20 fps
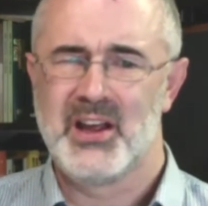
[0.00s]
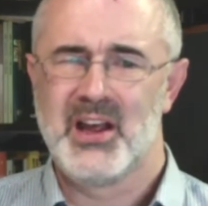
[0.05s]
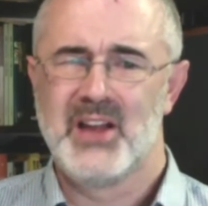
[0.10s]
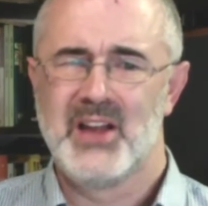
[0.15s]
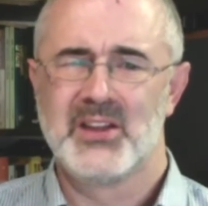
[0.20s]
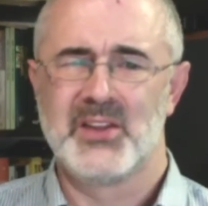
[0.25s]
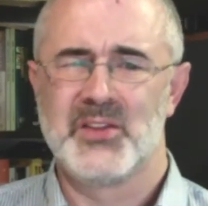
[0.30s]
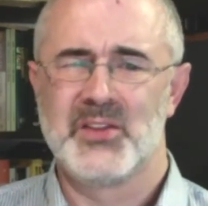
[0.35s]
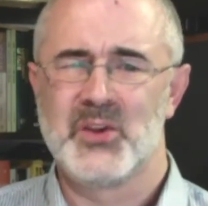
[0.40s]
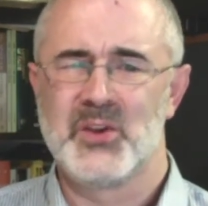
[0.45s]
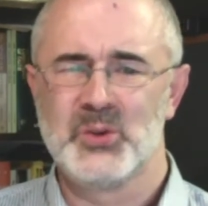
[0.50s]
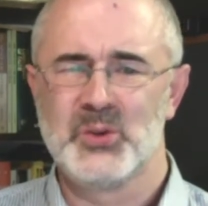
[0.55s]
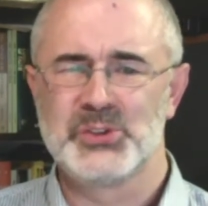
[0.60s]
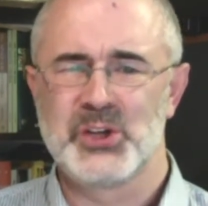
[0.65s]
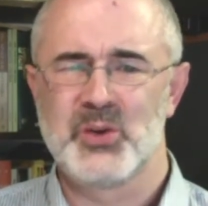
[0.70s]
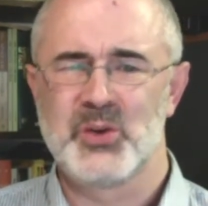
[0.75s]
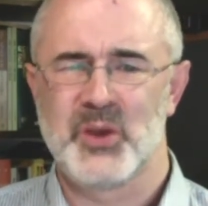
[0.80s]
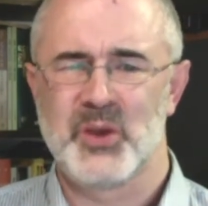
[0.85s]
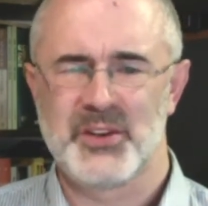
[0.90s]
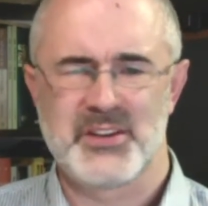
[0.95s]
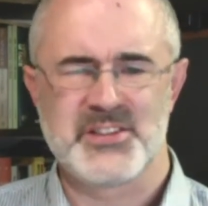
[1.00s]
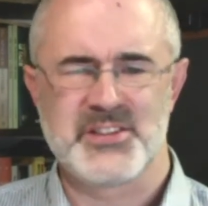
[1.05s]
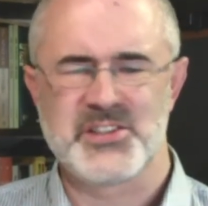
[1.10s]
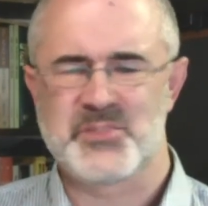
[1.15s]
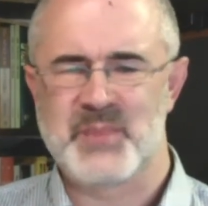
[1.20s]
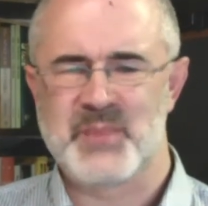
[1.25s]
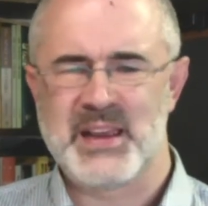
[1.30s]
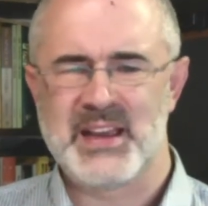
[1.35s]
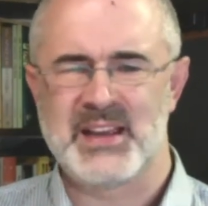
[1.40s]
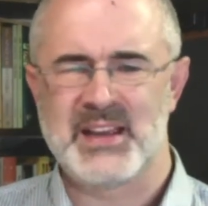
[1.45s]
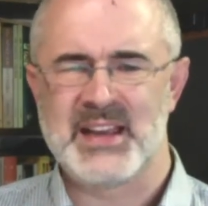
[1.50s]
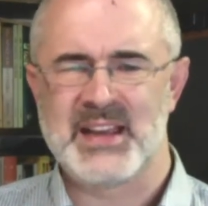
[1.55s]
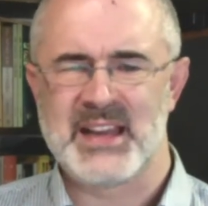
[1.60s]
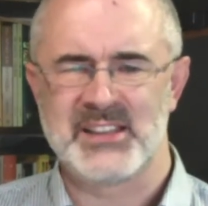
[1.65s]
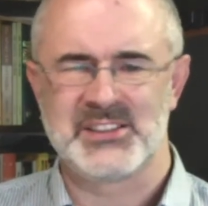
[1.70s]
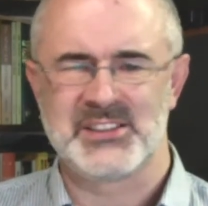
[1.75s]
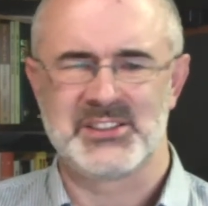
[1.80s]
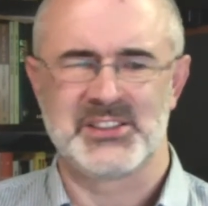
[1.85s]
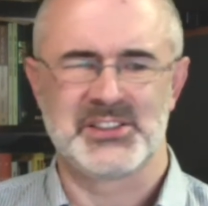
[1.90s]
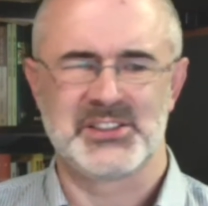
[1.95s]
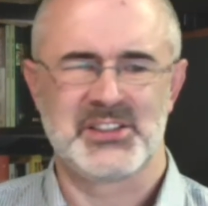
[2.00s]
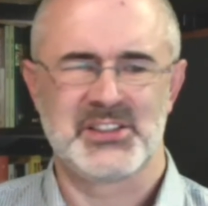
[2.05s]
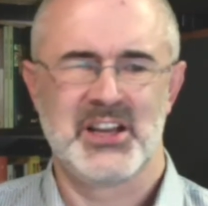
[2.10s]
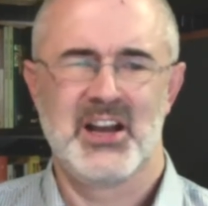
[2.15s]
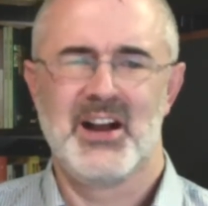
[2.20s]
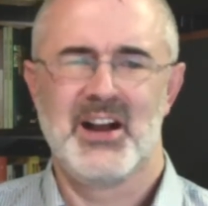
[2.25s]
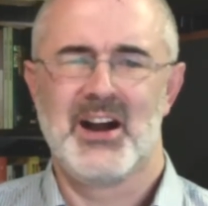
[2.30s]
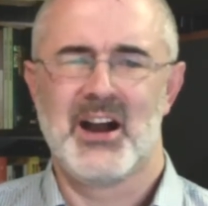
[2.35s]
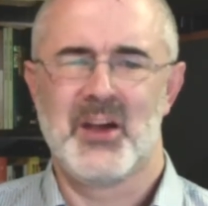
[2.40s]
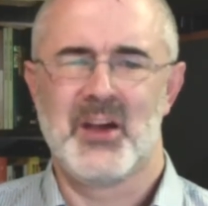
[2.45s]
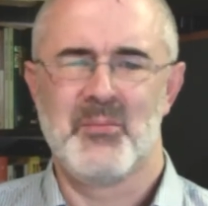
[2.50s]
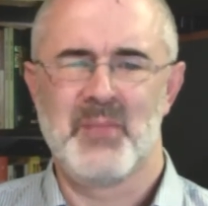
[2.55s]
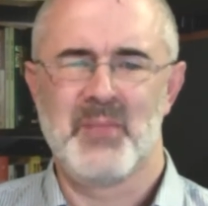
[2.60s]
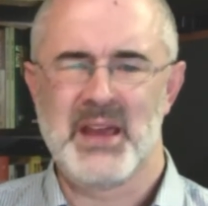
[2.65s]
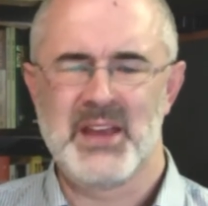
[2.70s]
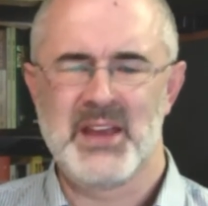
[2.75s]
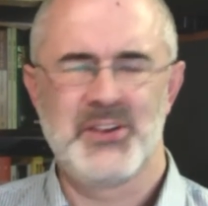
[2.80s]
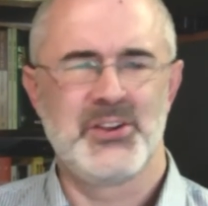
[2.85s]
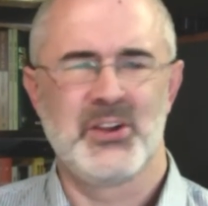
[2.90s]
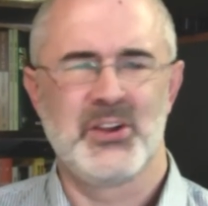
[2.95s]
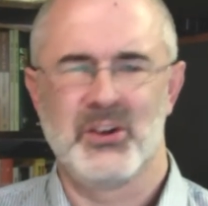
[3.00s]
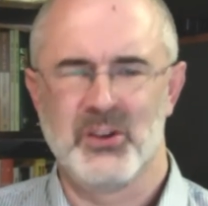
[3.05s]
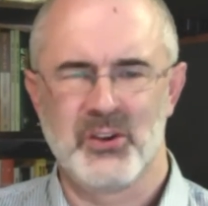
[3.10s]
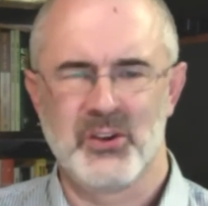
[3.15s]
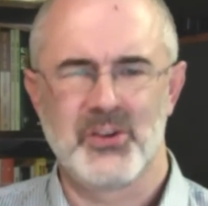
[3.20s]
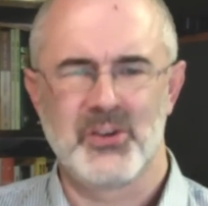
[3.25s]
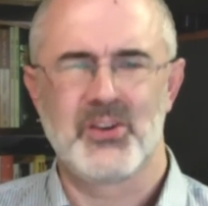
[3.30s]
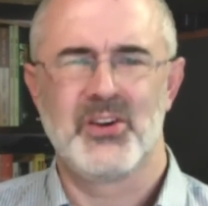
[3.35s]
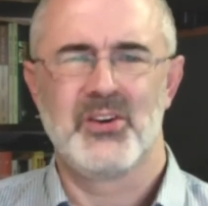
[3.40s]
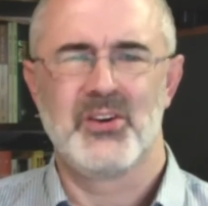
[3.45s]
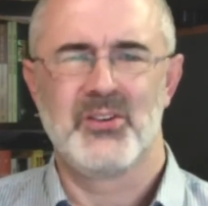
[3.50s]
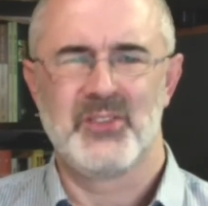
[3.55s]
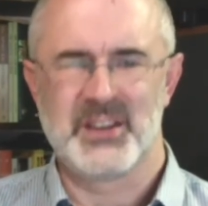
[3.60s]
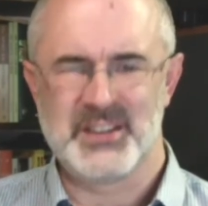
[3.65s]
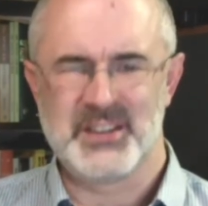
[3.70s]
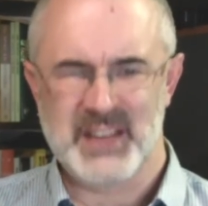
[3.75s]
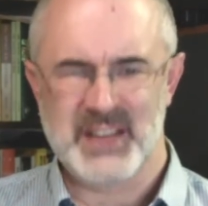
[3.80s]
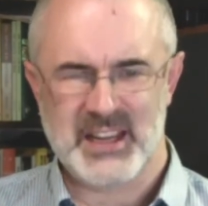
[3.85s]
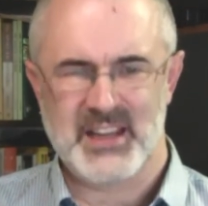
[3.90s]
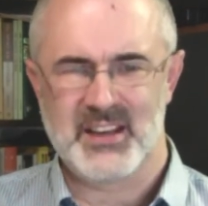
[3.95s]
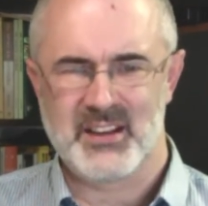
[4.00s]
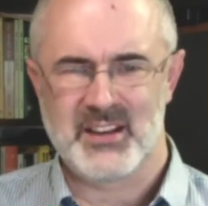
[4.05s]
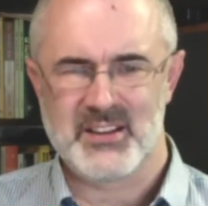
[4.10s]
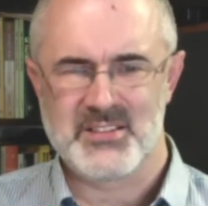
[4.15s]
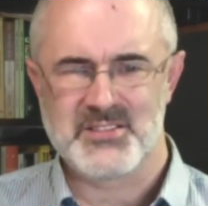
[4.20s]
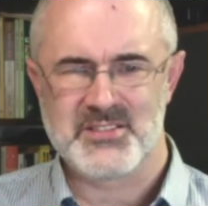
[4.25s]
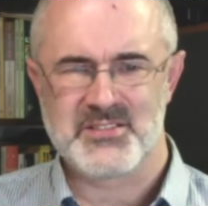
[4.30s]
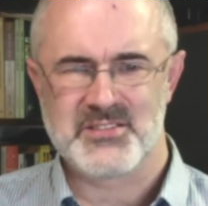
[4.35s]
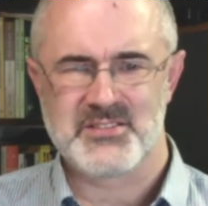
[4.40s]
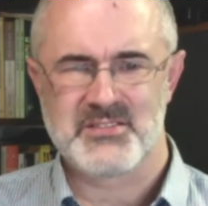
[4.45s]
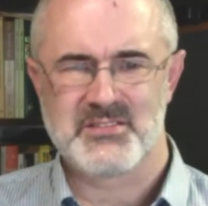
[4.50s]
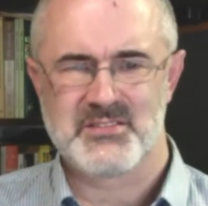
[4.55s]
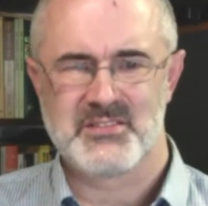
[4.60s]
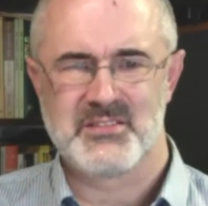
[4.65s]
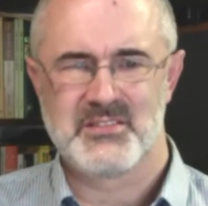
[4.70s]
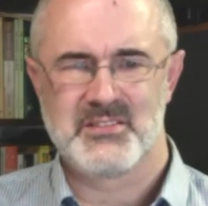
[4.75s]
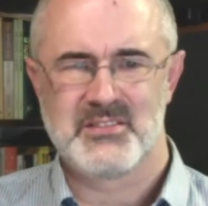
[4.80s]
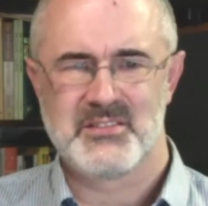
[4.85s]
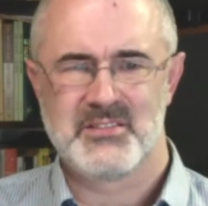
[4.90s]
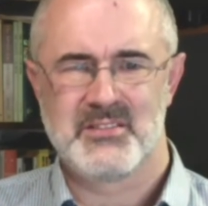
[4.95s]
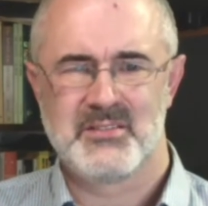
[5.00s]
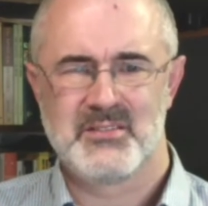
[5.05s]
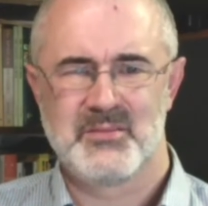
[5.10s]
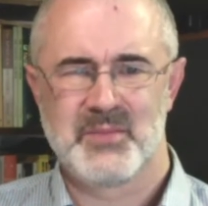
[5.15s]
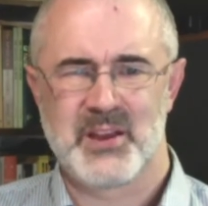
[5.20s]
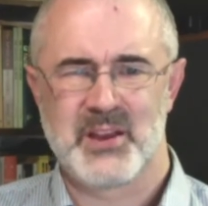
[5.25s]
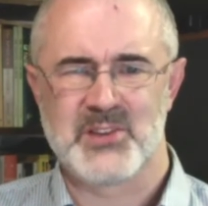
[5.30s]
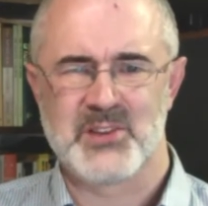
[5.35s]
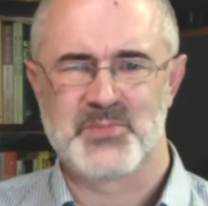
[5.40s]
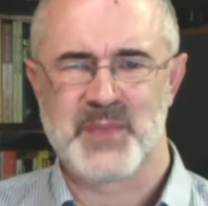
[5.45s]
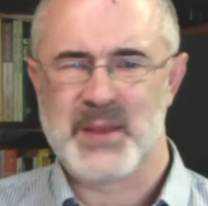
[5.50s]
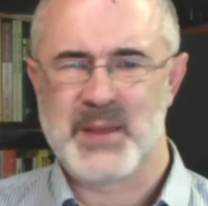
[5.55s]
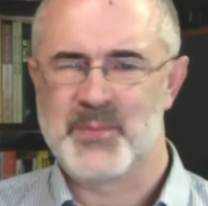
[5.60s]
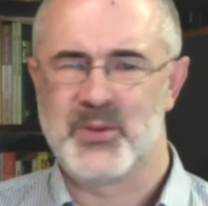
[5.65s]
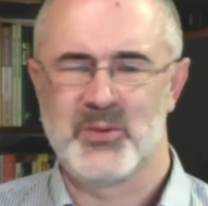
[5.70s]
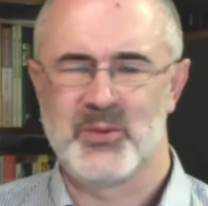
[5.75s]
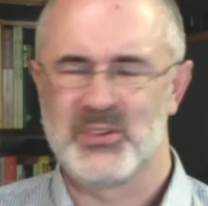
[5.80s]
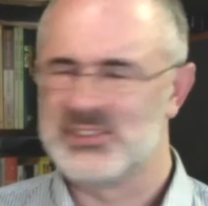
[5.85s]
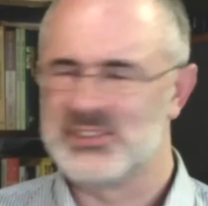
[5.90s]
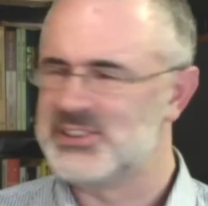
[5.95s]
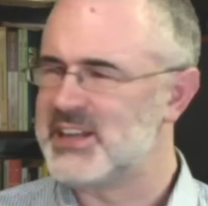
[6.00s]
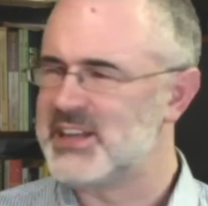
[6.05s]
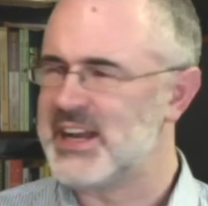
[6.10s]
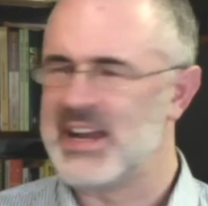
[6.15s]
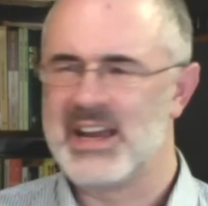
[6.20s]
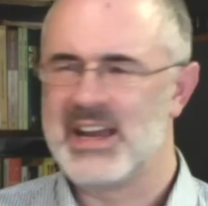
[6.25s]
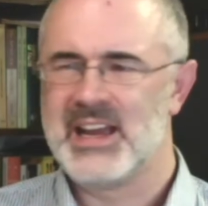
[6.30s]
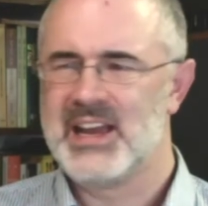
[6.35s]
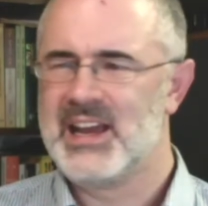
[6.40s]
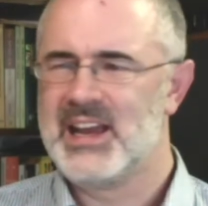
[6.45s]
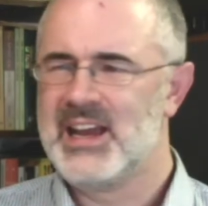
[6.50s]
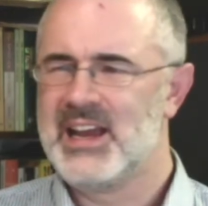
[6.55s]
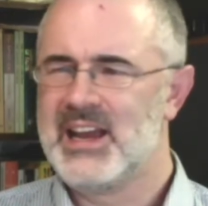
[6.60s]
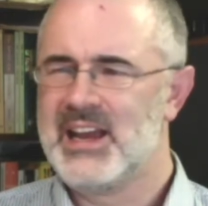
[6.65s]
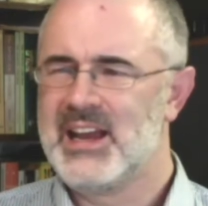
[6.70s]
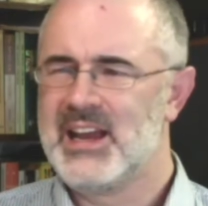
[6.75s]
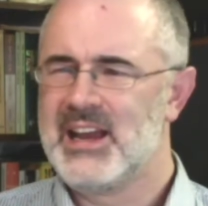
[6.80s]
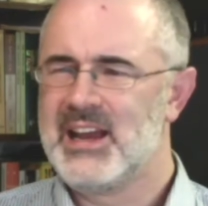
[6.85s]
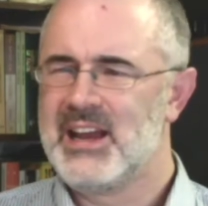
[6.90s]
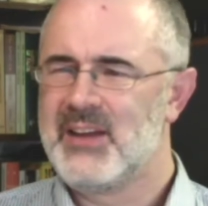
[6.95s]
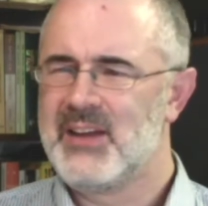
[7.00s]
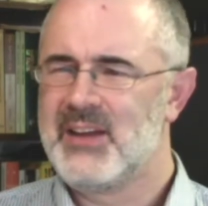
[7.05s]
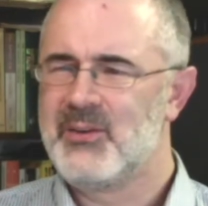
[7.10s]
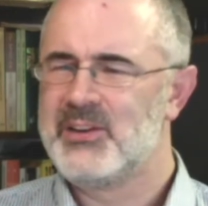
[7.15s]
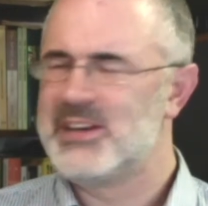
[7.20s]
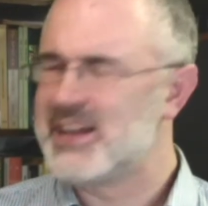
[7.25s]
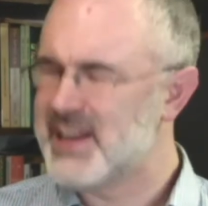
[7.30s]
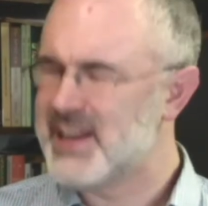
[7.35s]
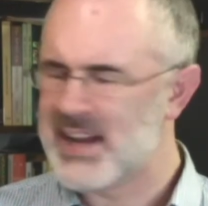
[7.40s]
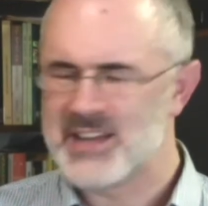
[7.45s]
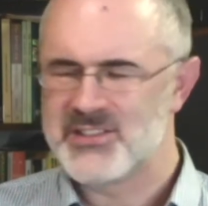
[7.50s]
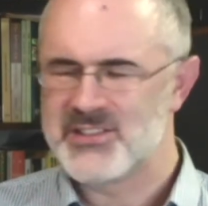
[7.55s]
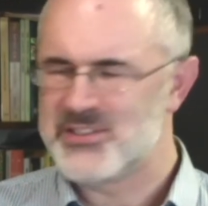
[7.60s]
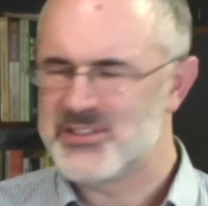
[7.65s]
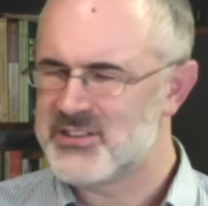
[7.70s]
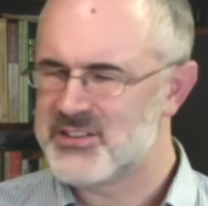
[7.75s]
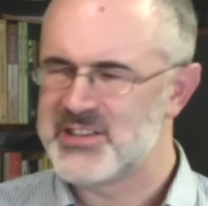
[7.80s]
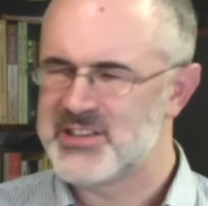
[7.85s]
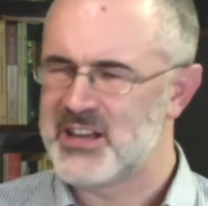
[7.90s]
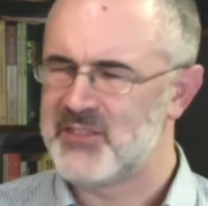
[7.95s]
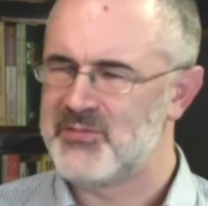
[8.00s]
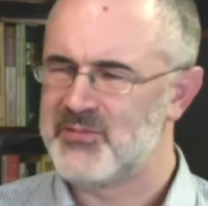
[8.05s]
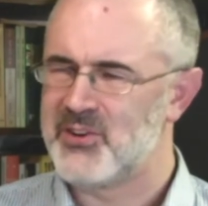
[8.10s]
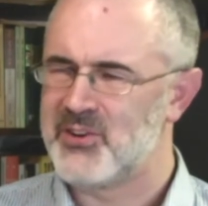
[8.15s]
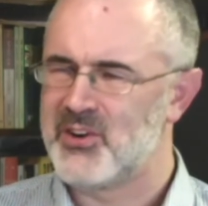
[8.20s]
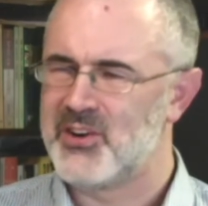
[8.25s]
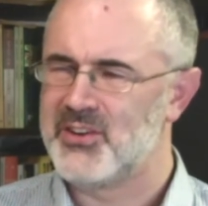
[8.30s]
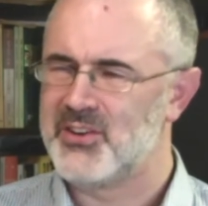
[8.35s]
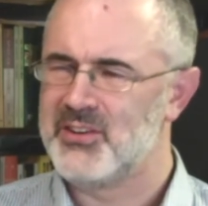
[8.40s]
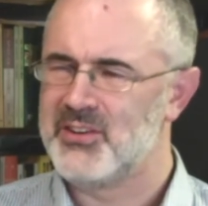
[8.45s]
That those who want to speak against us are made to look ridiculous. Because people will say, "Would you catch yourself on?